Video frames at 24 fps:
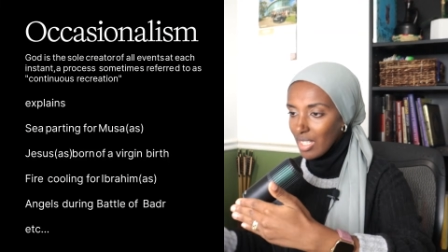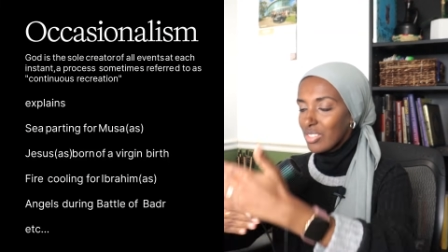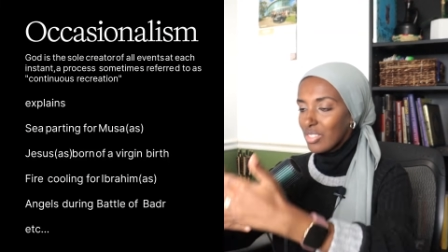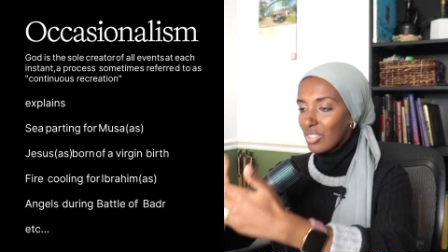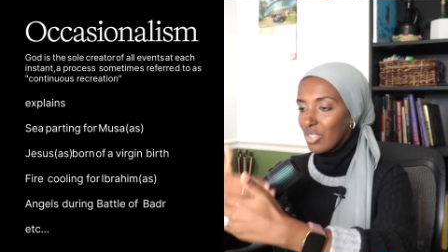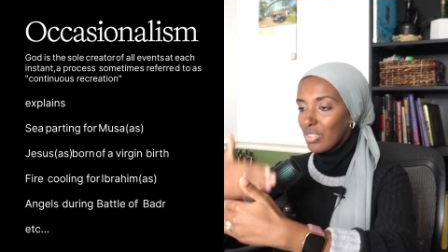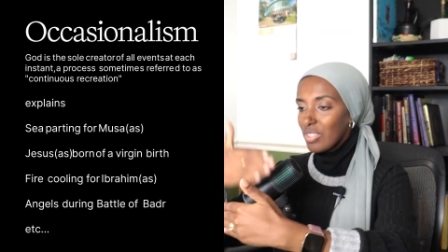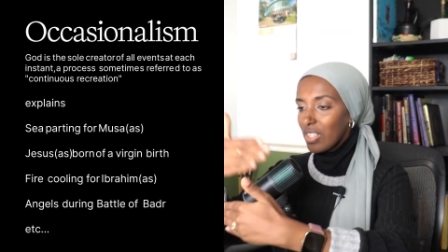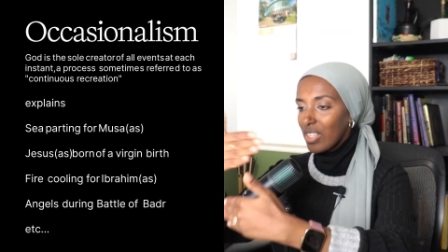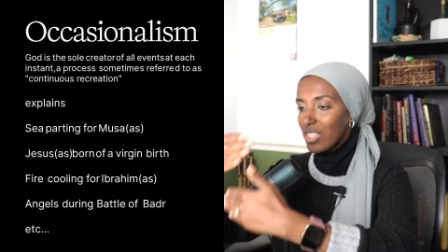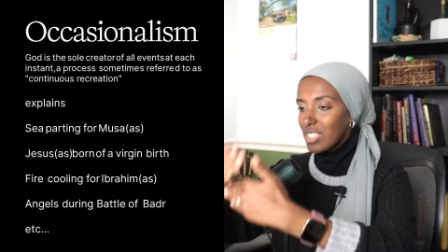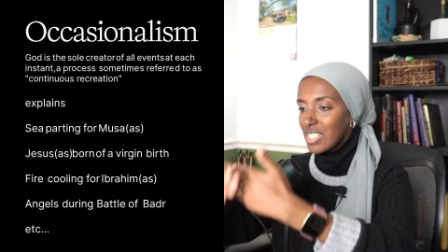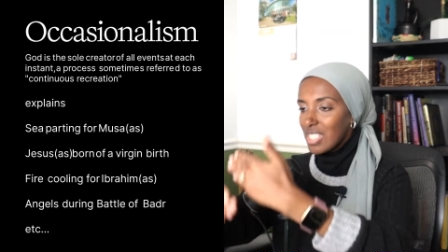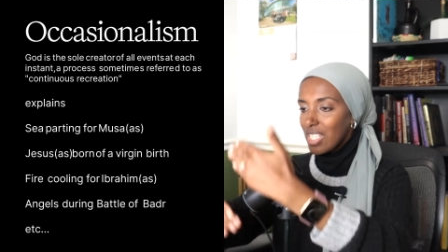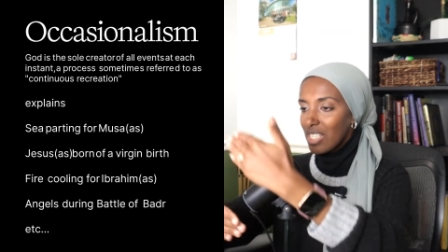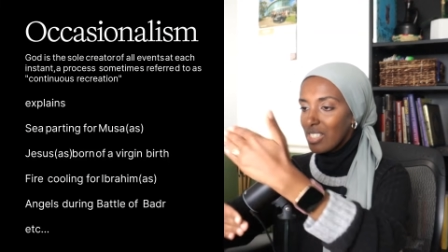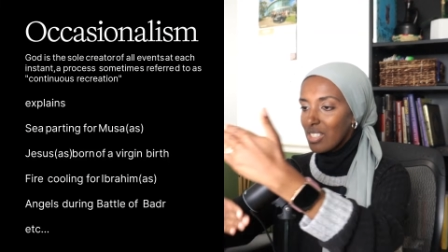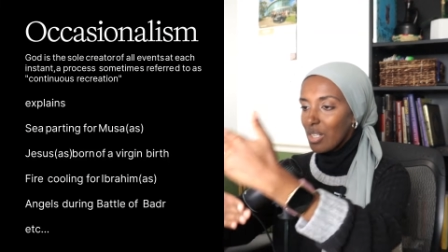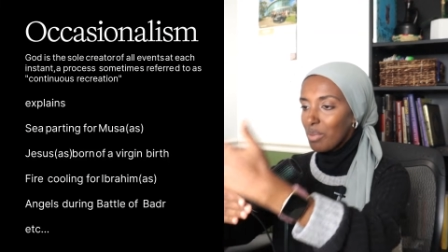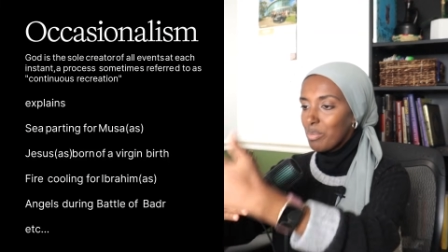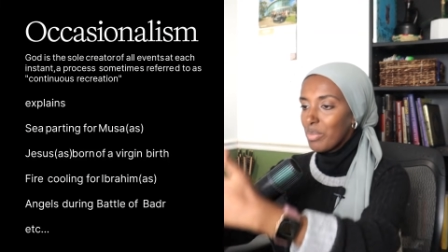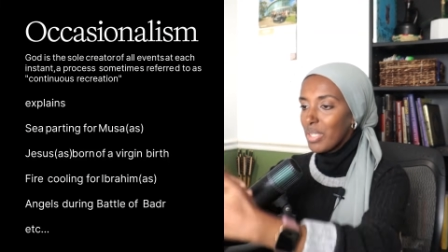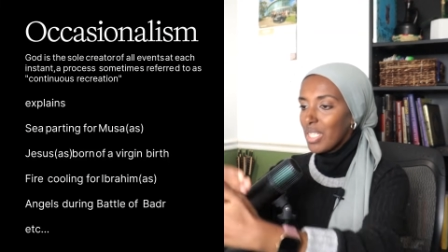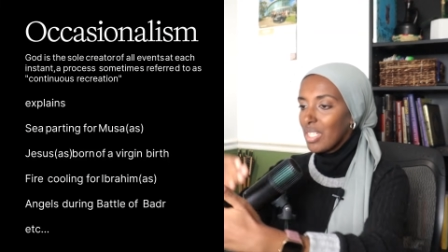So the scenes
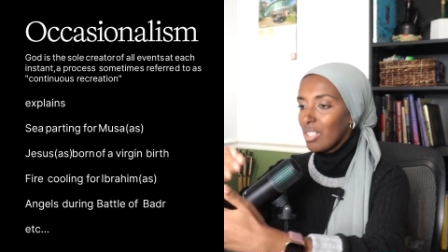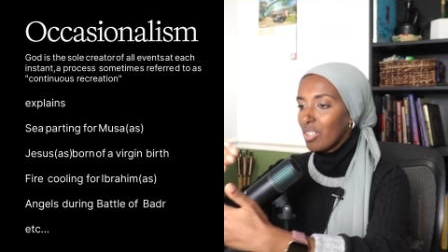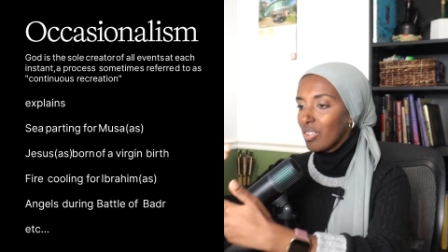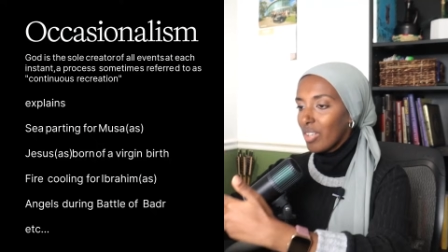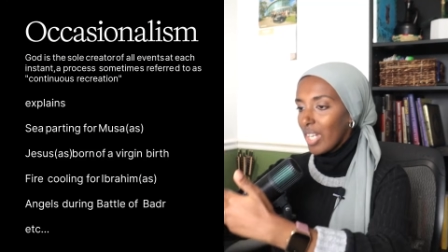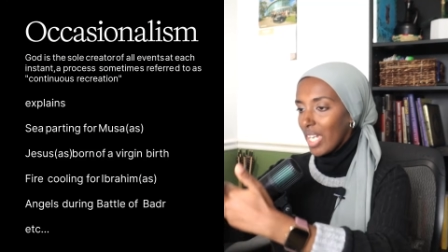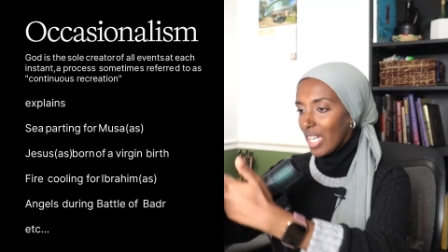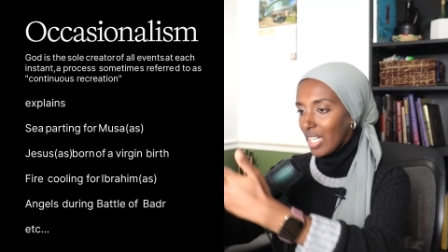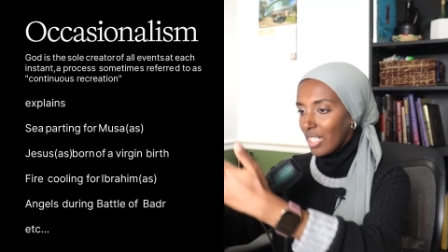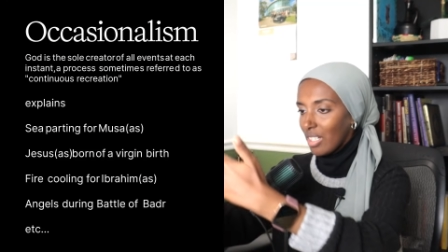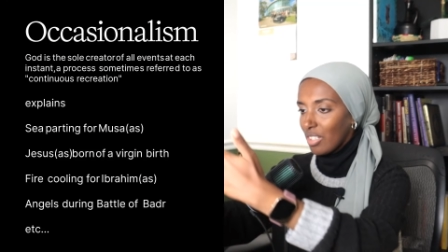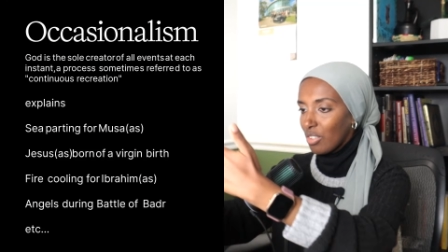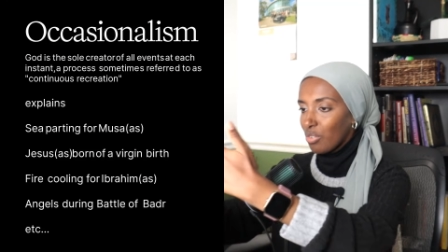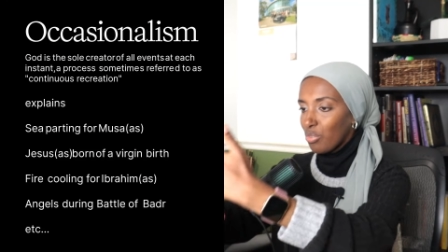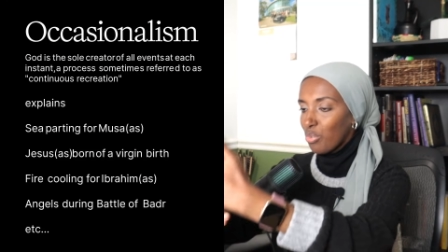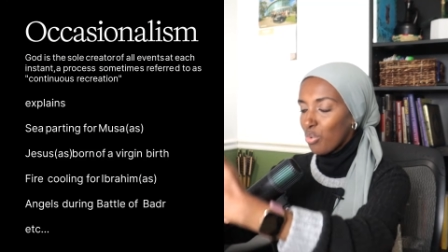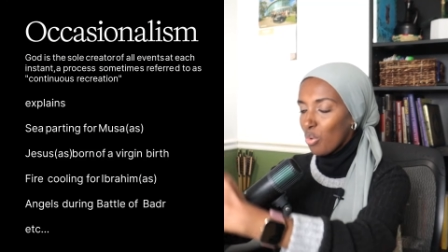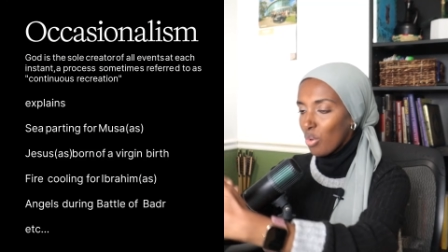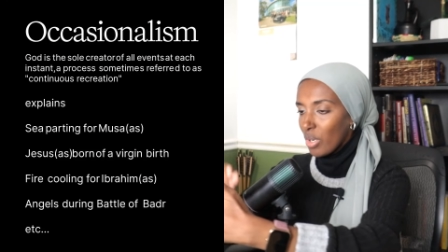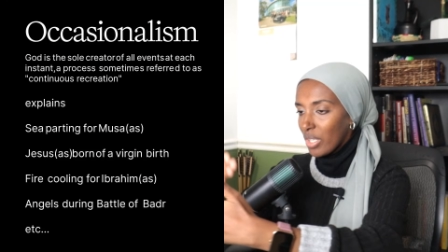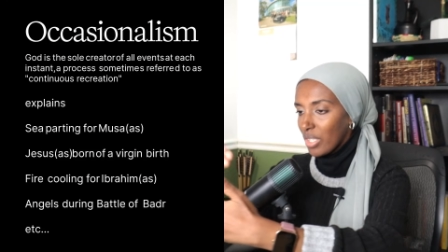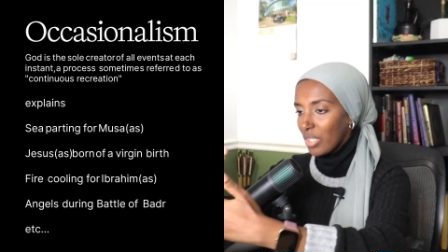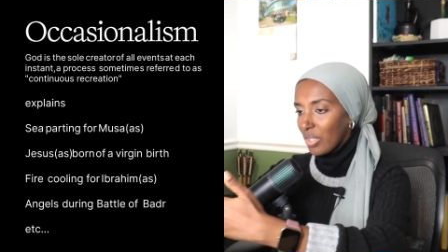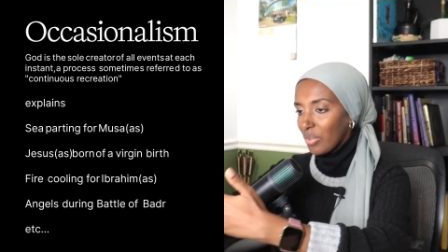are being created
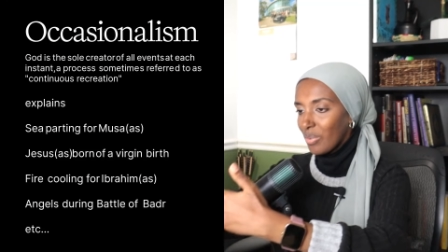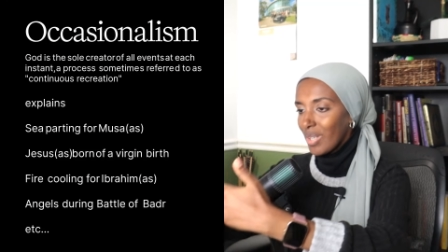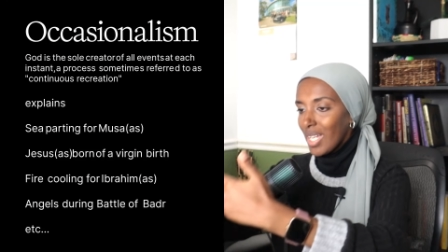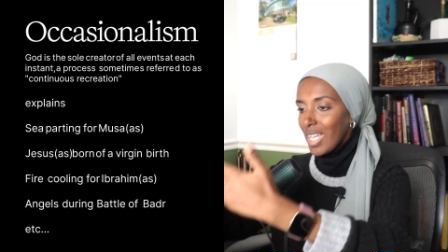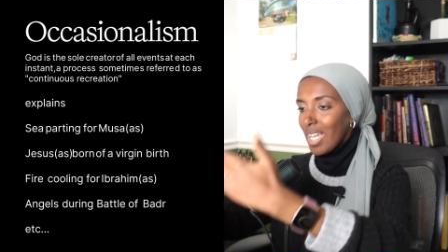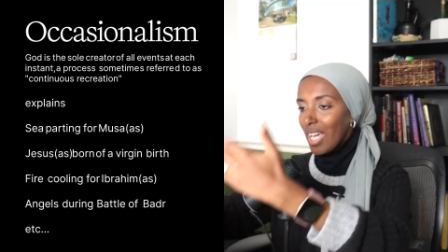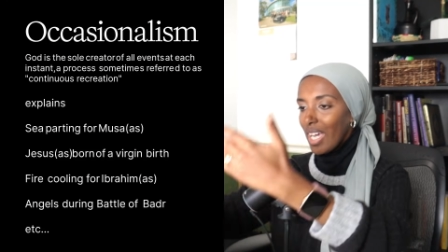for you,